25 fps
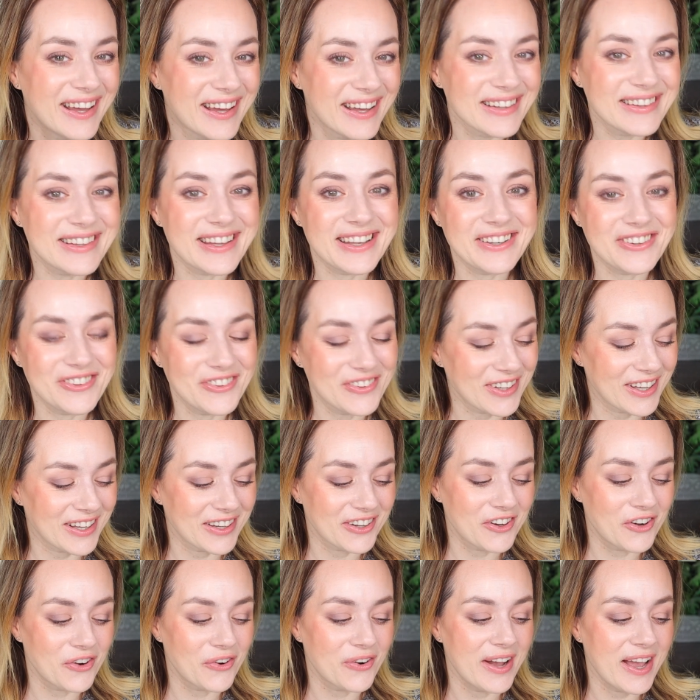then you can
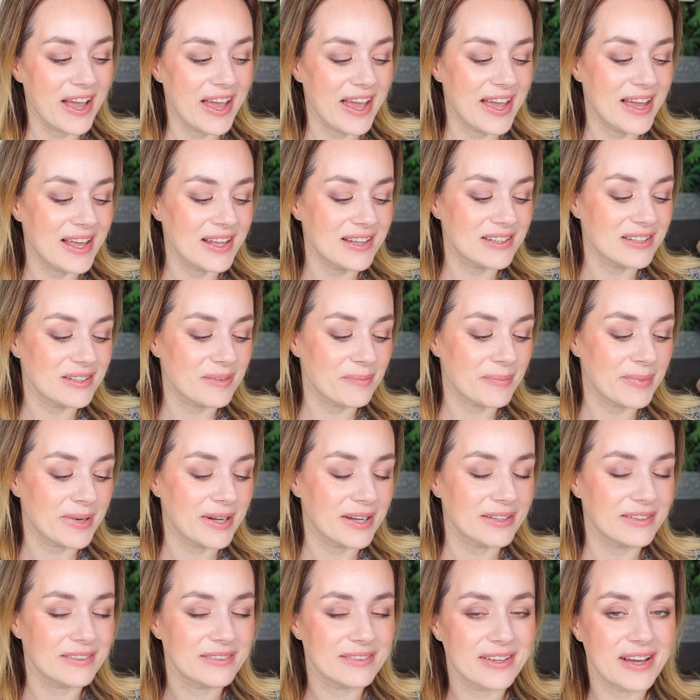go ahead.
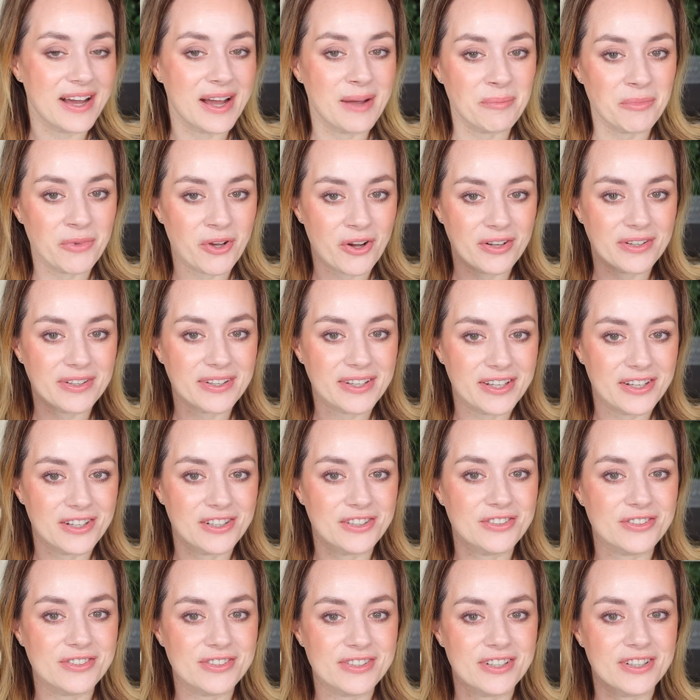But I'm not here
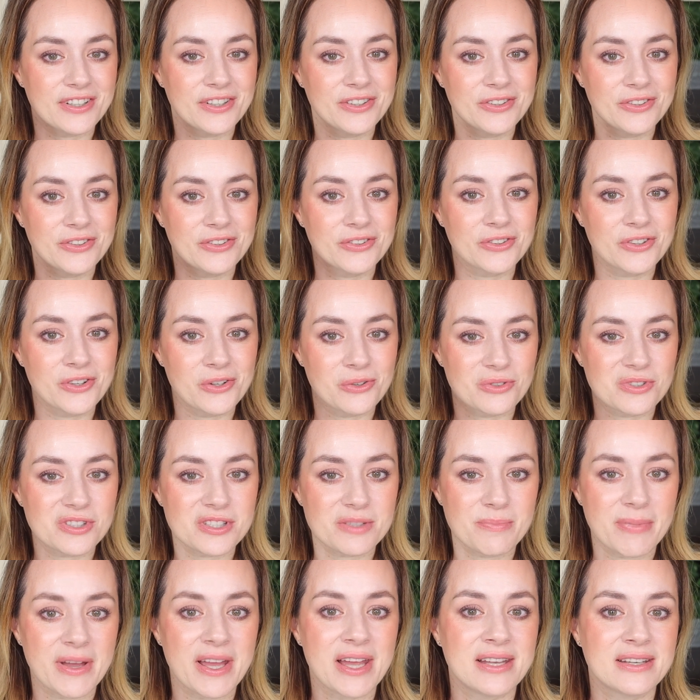to tell you to go
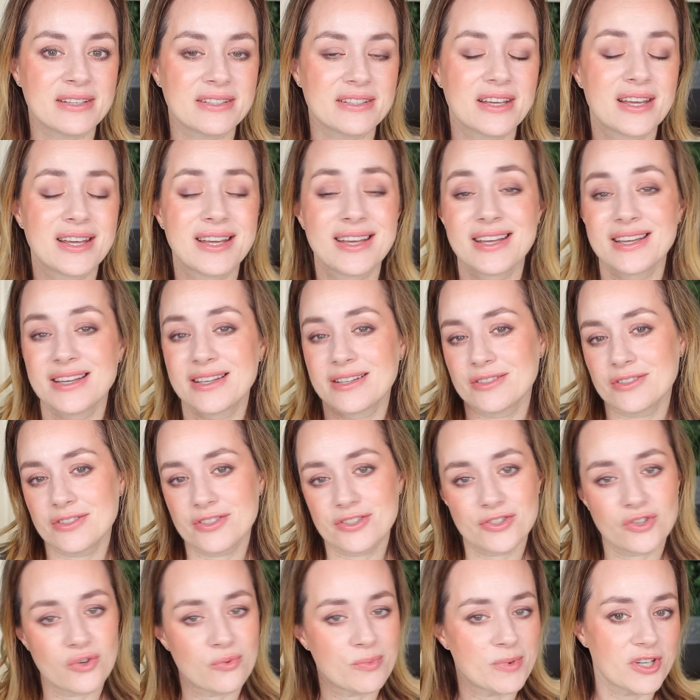spend
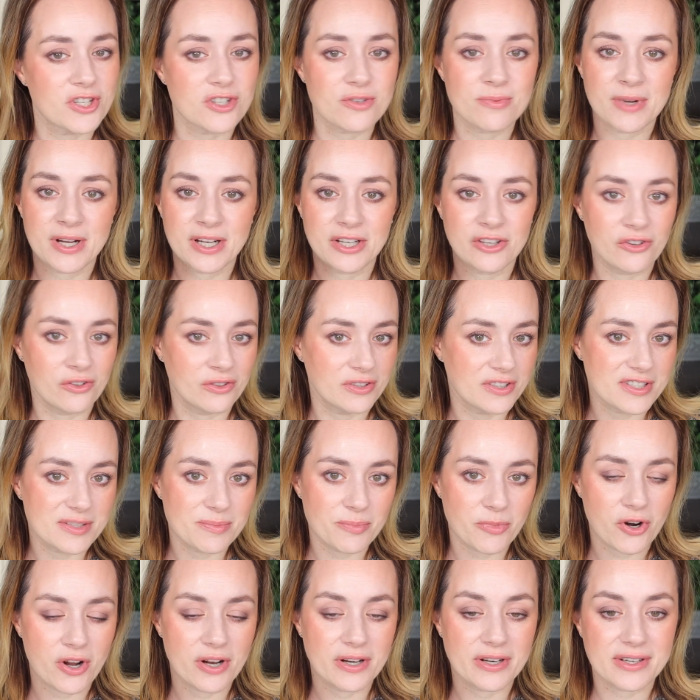so much money on these
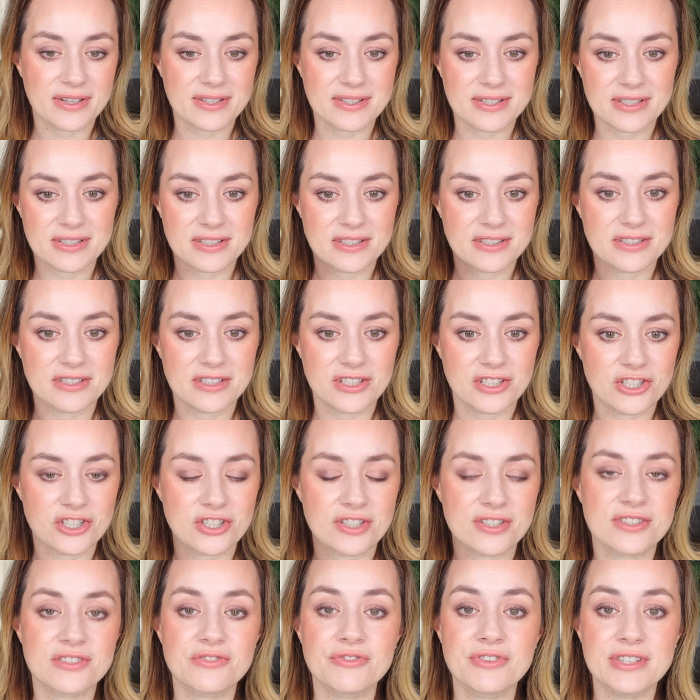products. They're
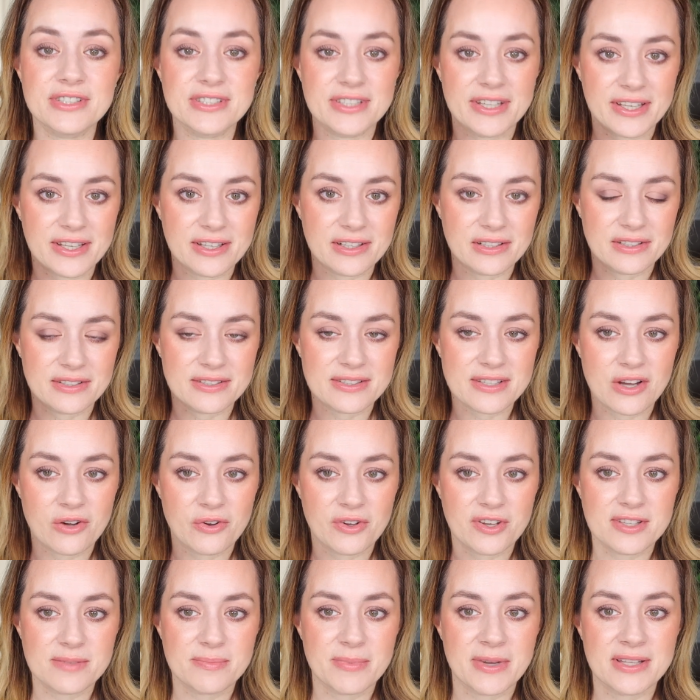just ridiculous how
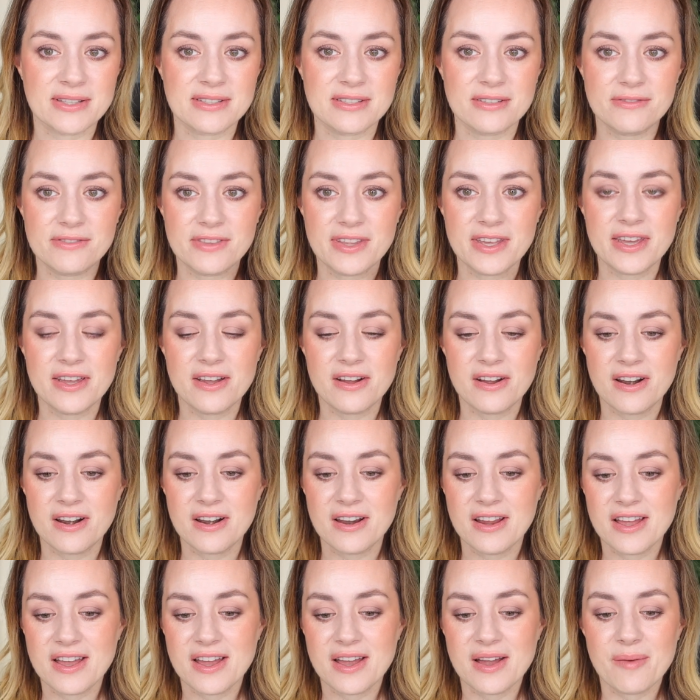expensive they
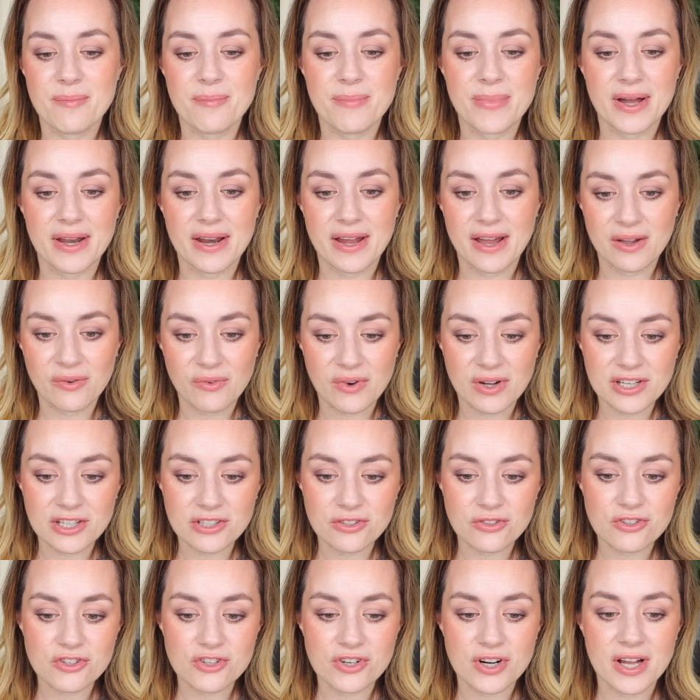are. But I wanted
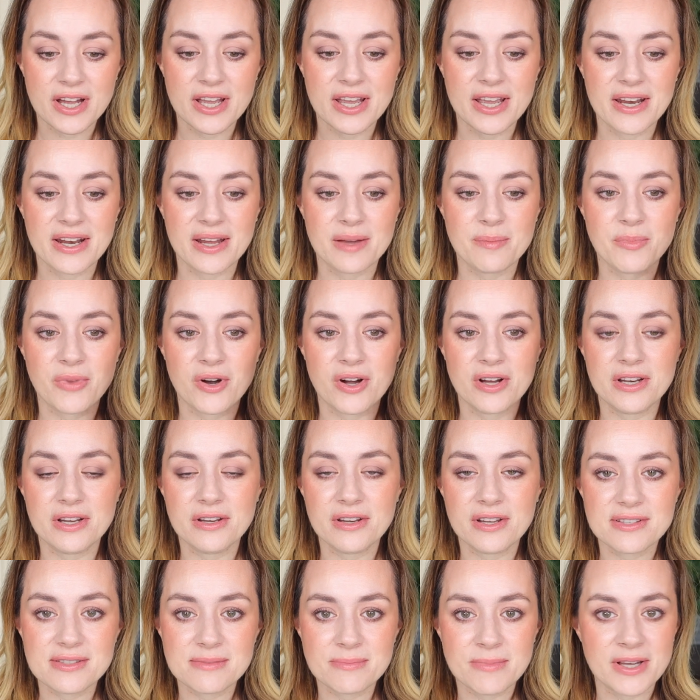to try it. I bought it
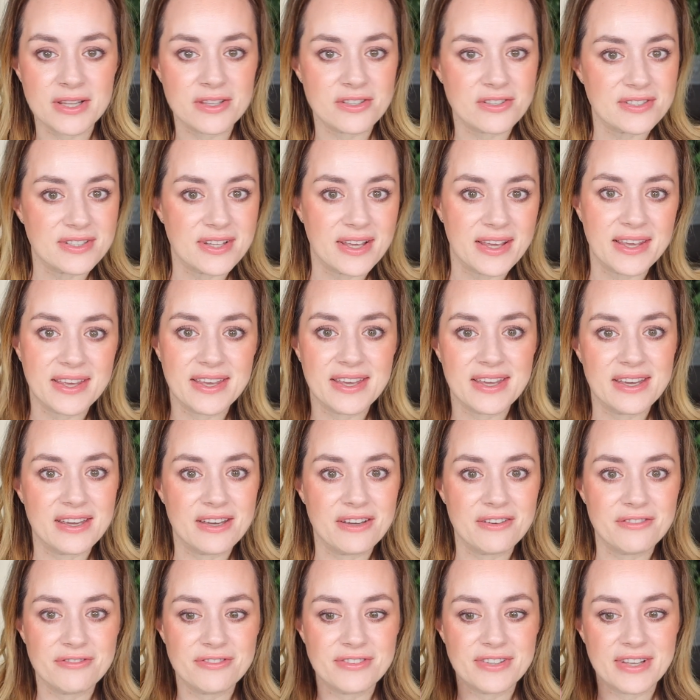as Mother's Day
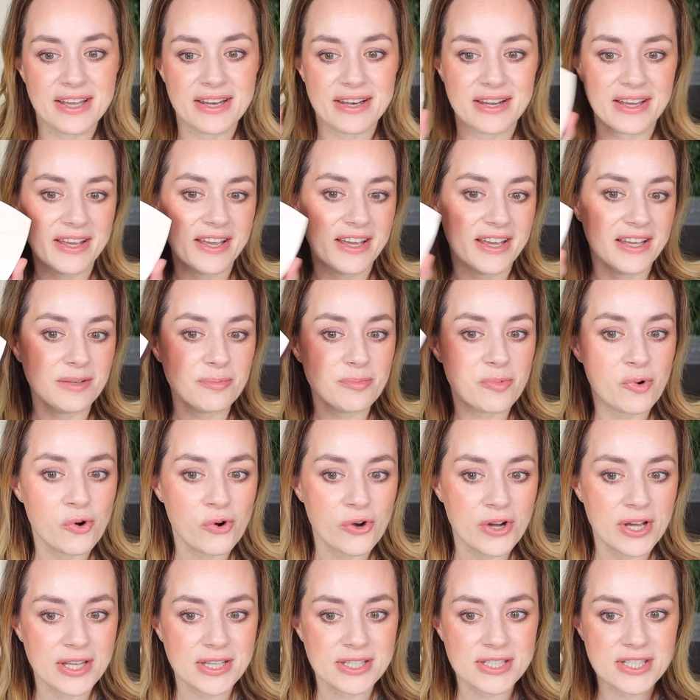gift and I had
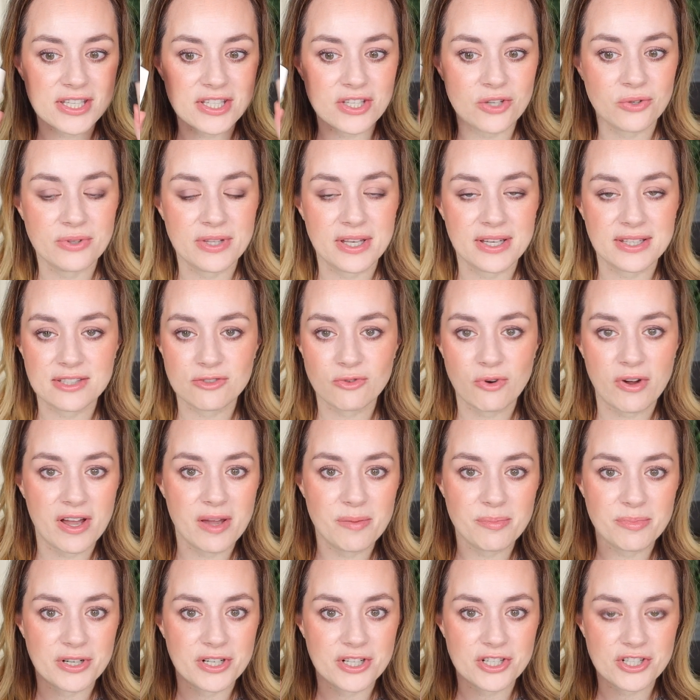points, so that's why I
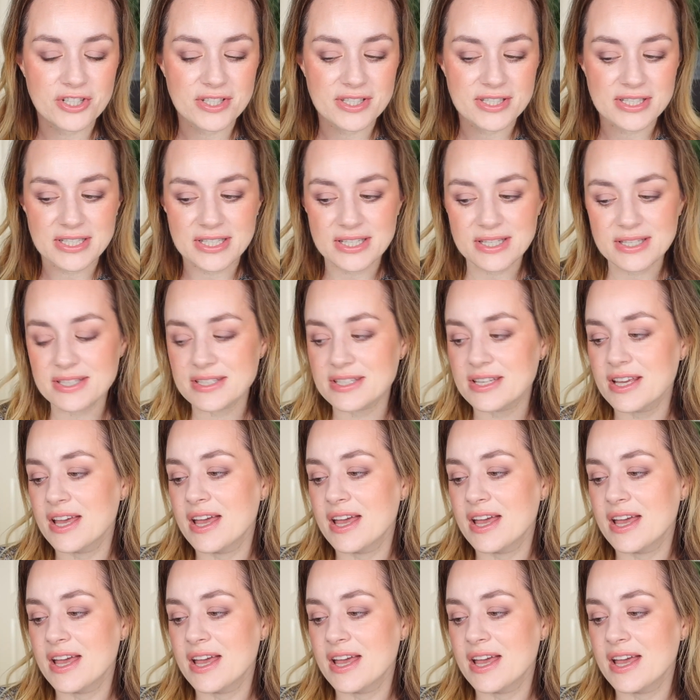purchased this.